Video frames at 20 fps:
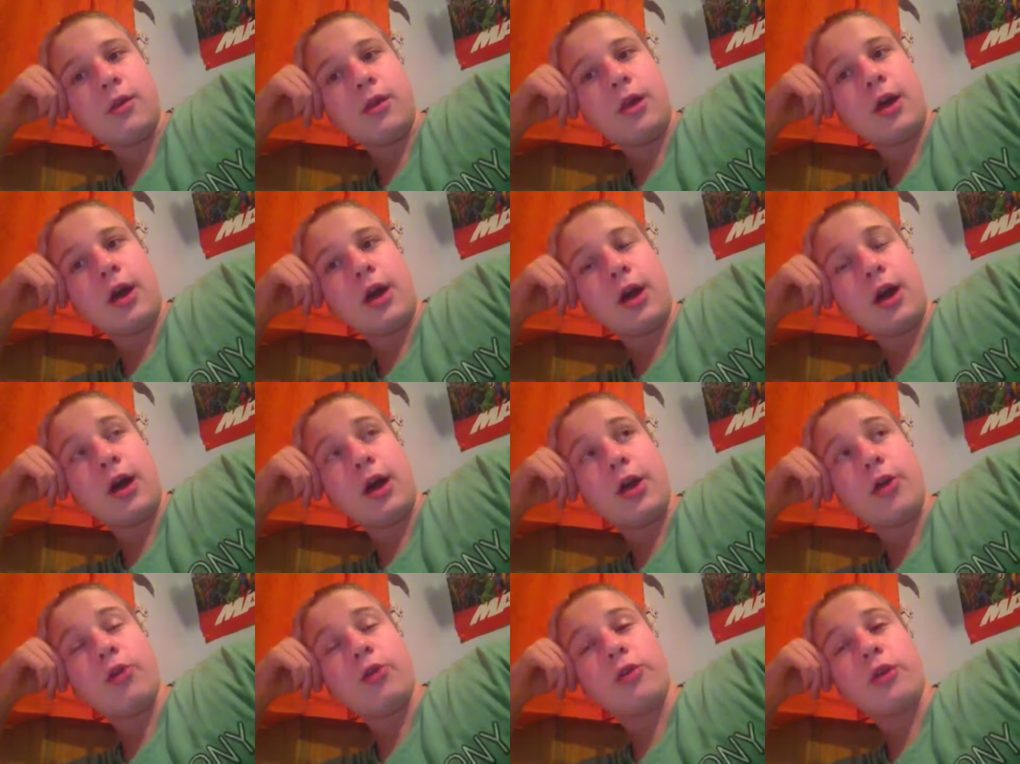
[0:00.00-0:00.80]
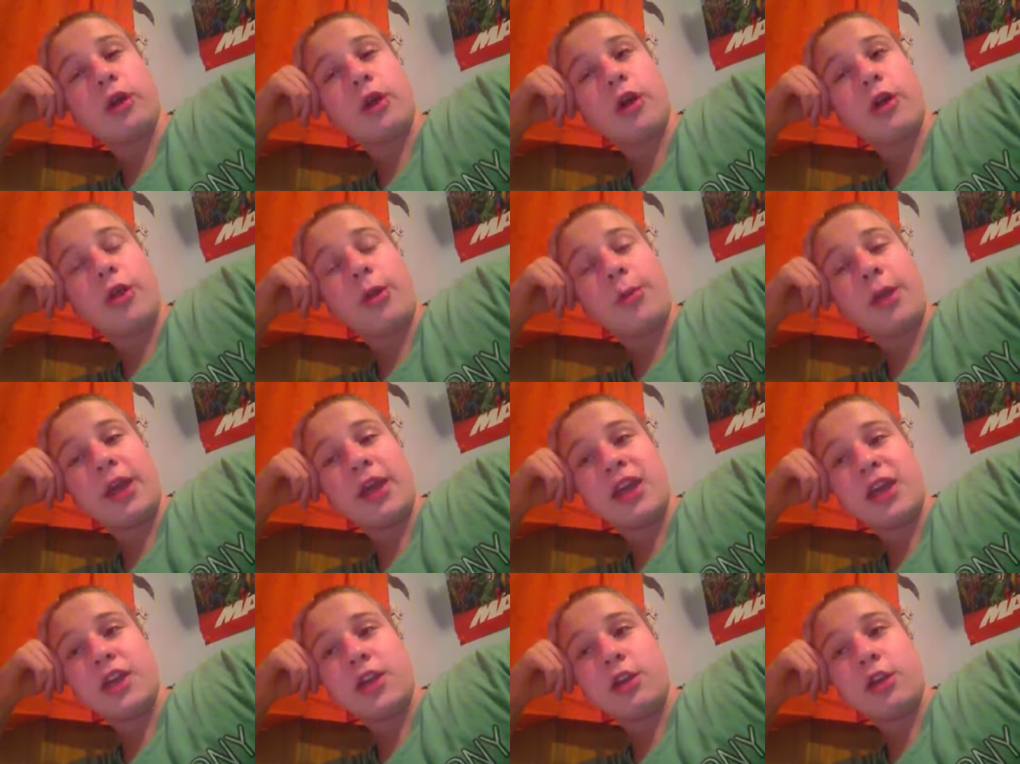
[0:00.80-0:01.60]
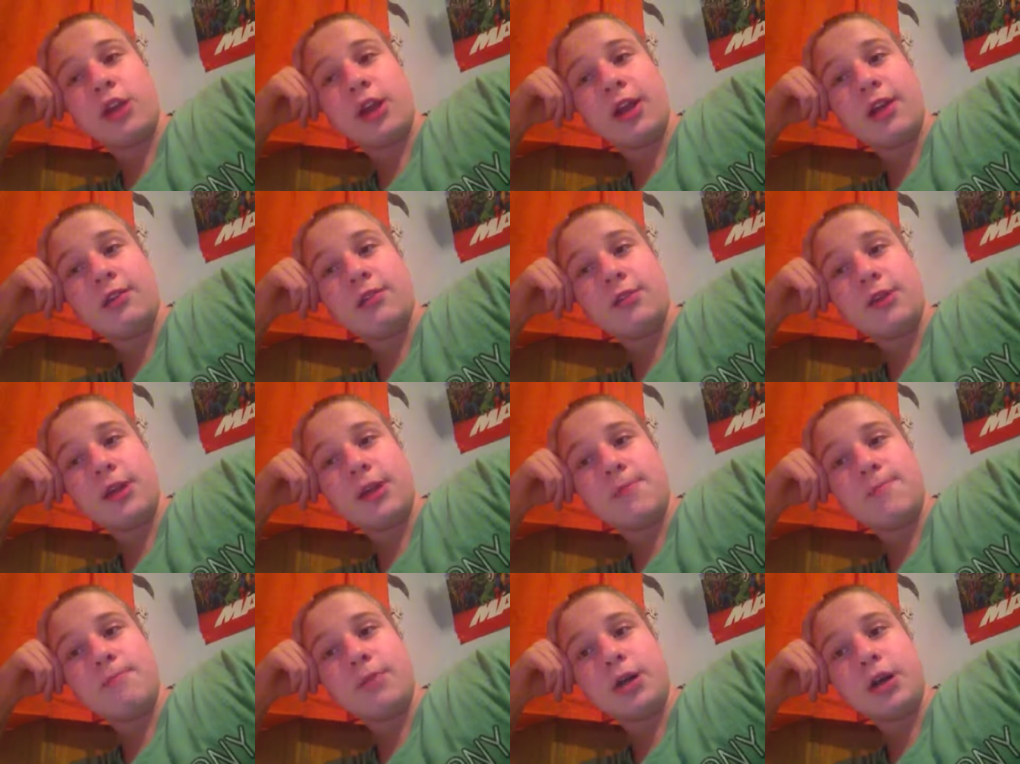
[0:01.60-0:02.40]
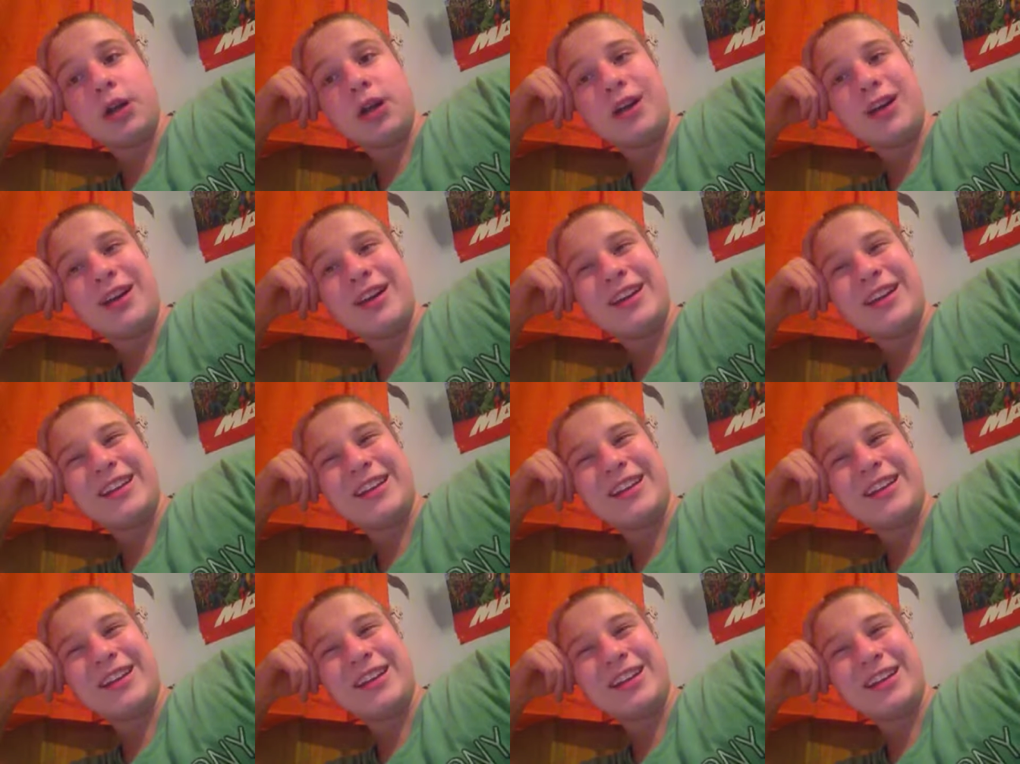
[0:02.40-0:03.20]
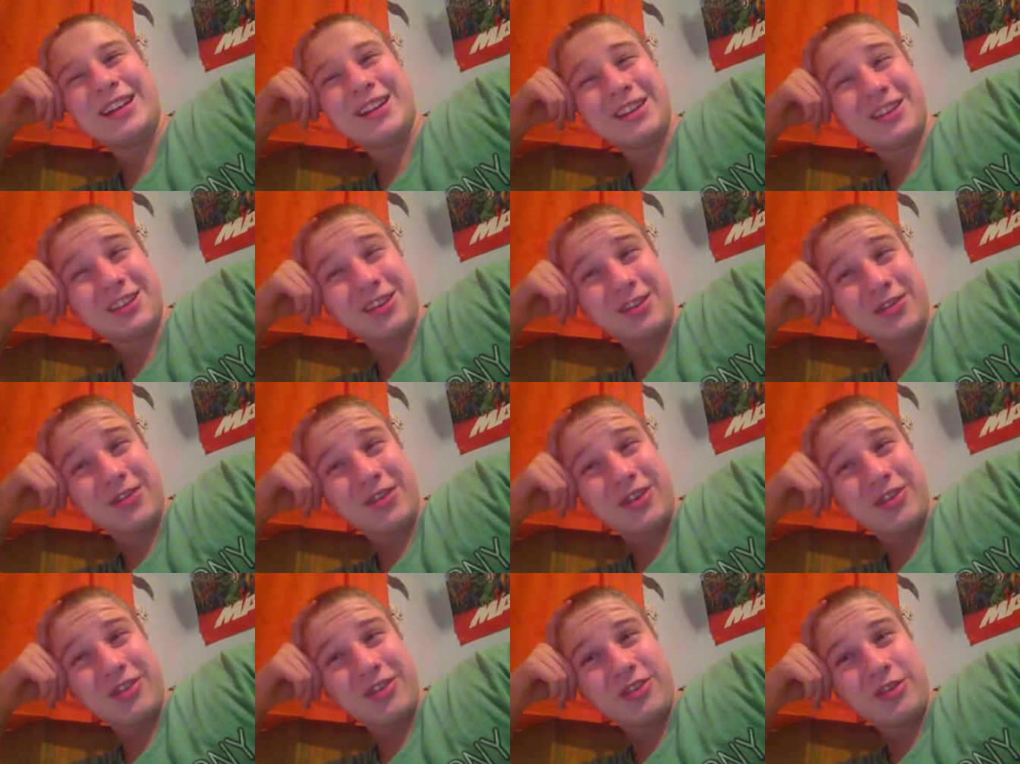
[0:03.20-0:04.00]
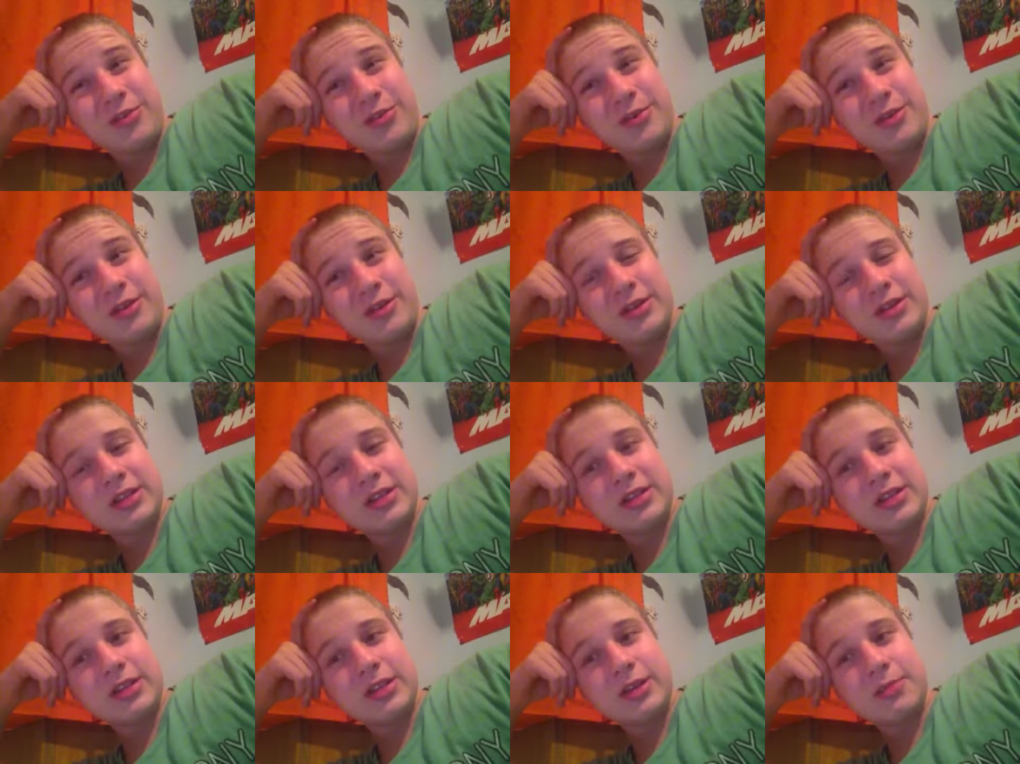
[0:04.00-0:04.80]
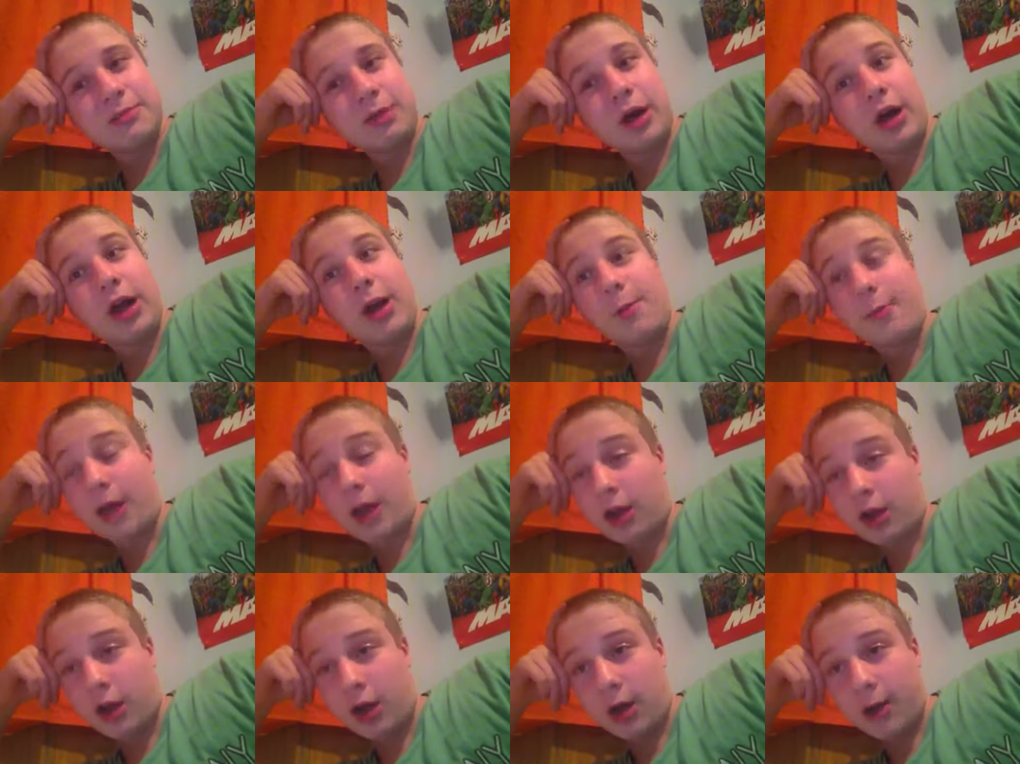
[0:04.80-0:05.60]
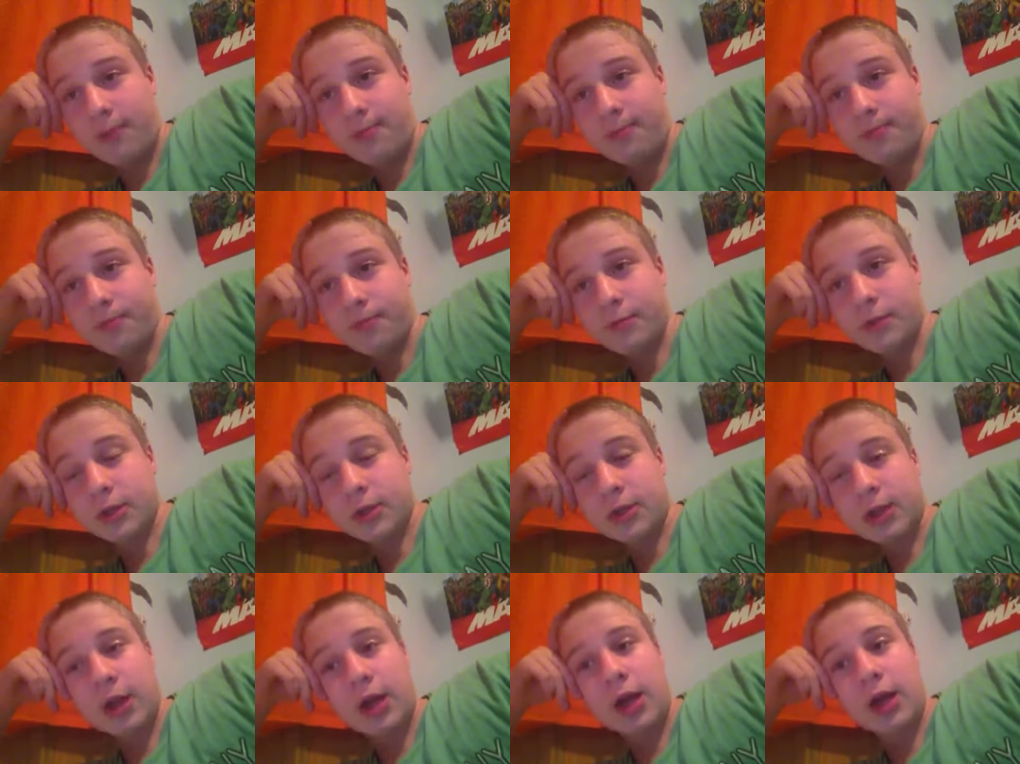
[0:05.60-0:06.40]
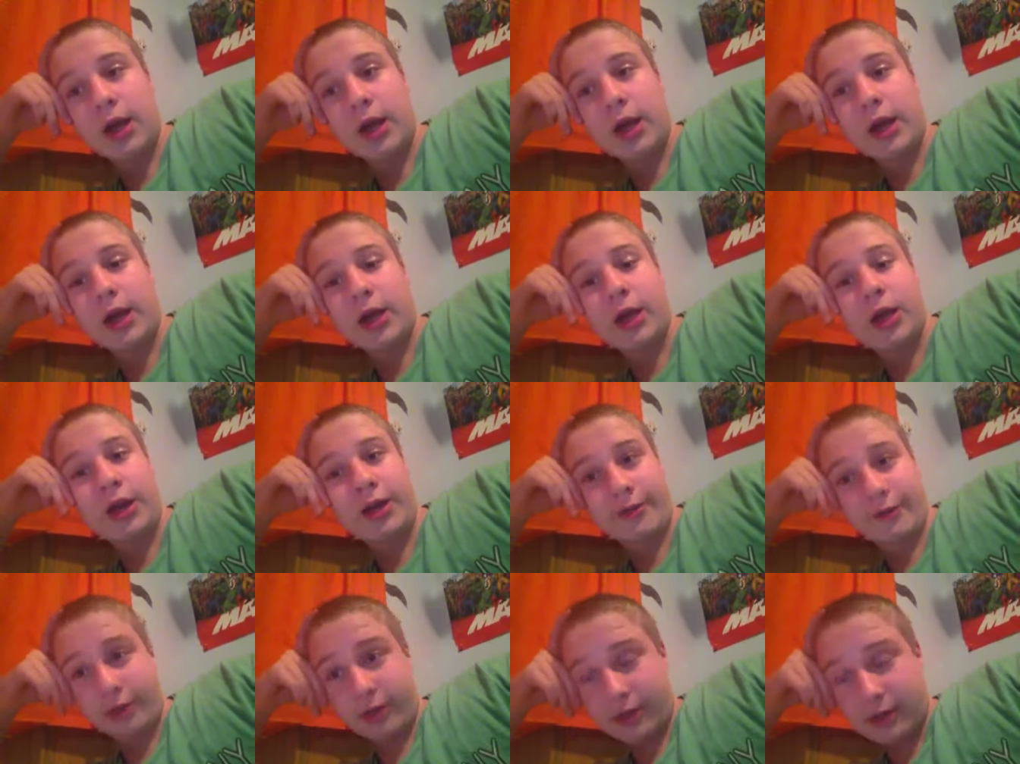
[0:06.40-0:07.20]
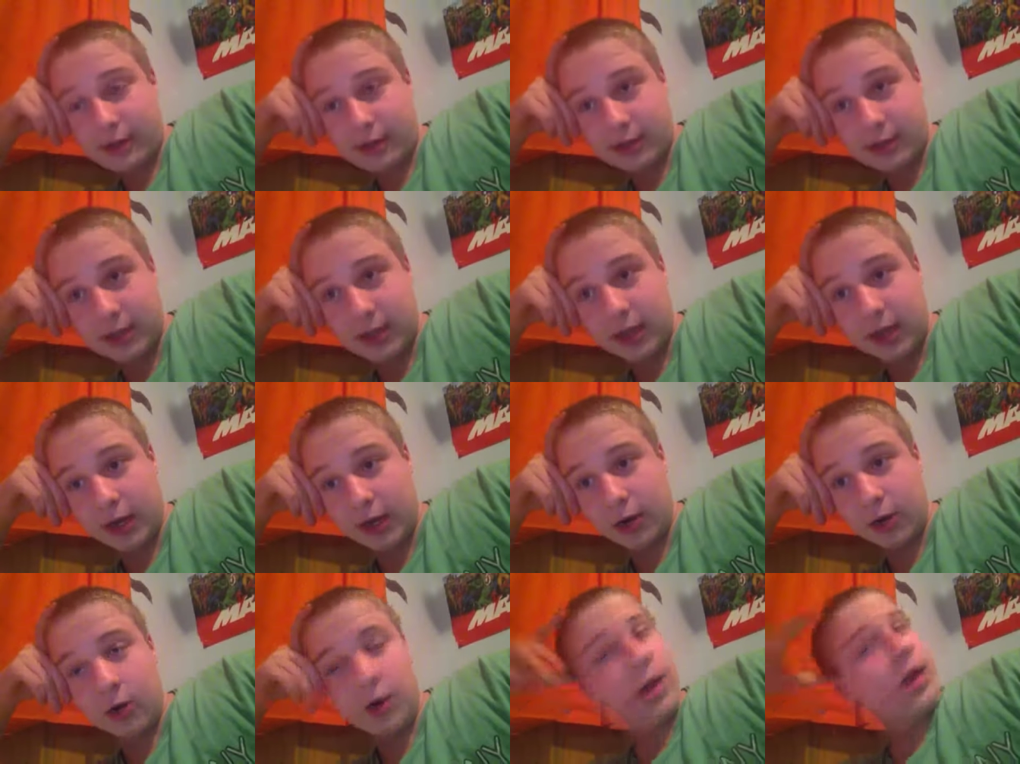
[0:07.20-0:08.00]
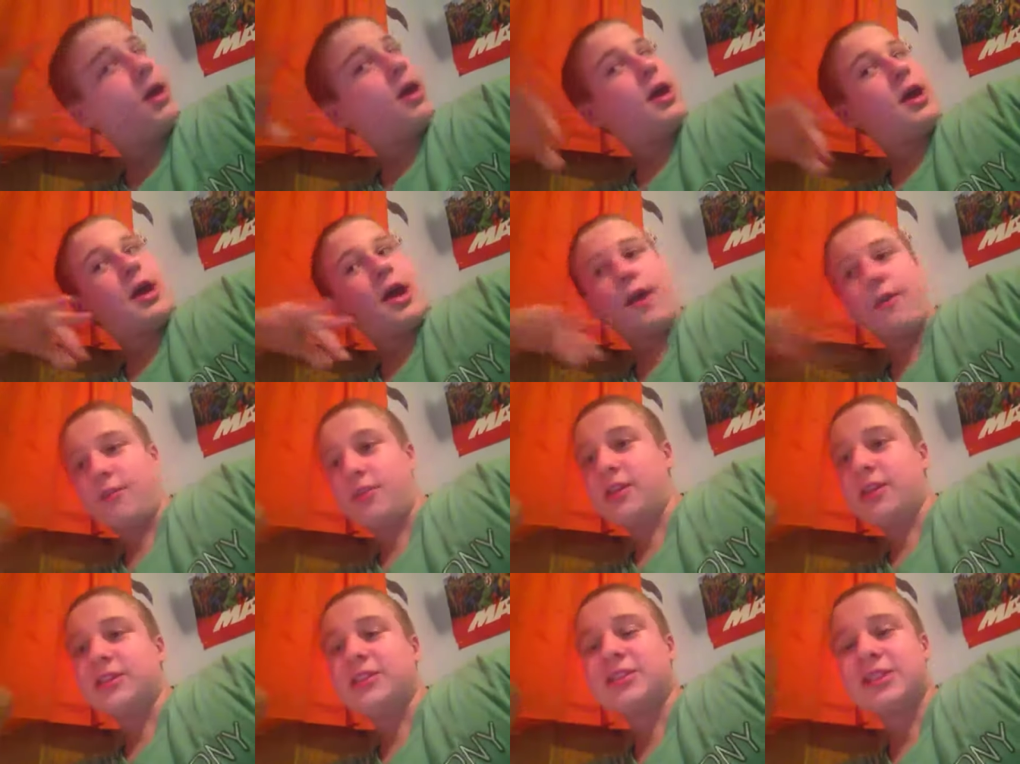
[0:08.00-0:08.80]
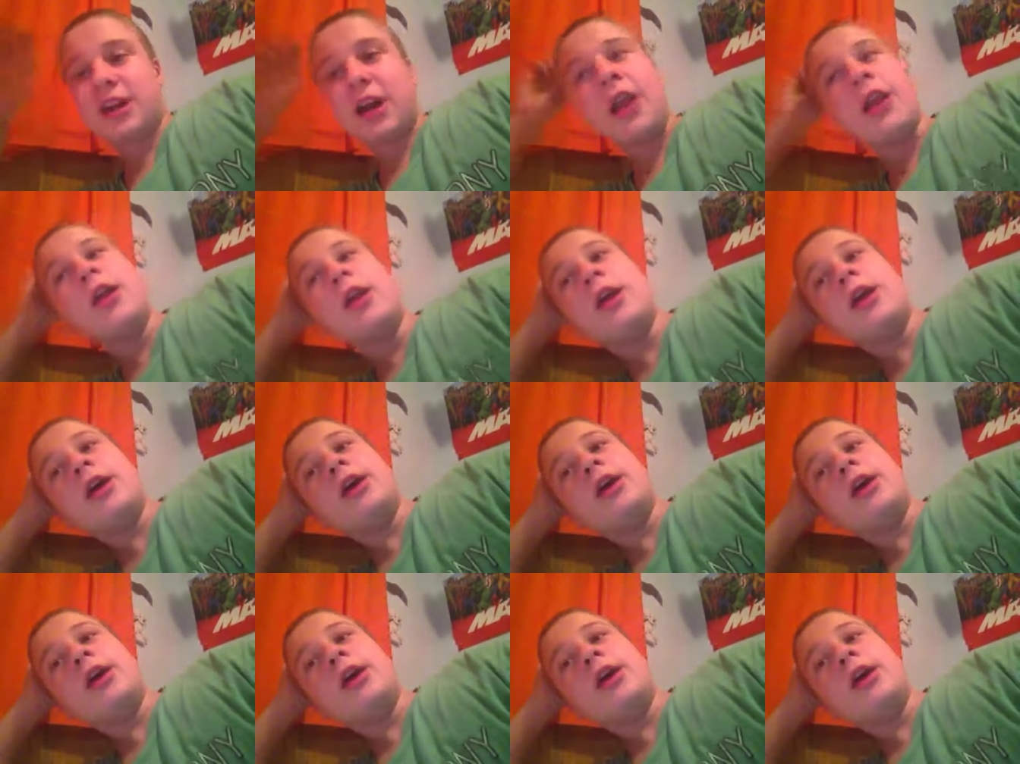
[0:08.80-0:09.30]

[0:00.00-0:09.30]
It was called The Mankey Killer 93, but I got kicked off YouTube. But I'm back on. I got everything set out. Everything's done.